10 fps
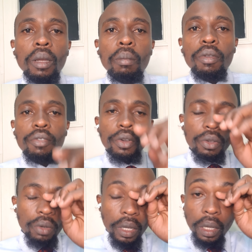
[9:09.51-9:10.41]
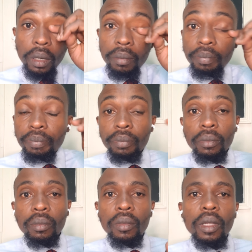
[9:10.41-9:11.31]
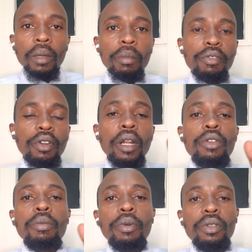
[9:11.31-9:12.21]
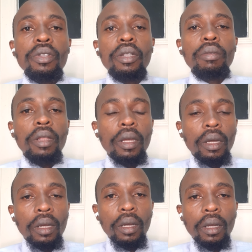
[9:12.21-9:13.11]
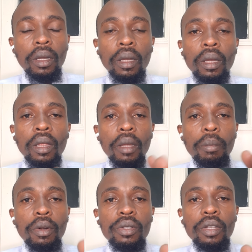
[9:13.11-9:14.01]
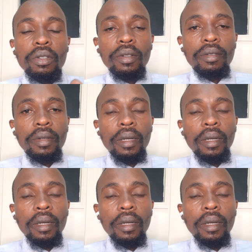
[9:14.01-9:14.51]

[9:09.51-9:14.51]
before now you proceed with the process of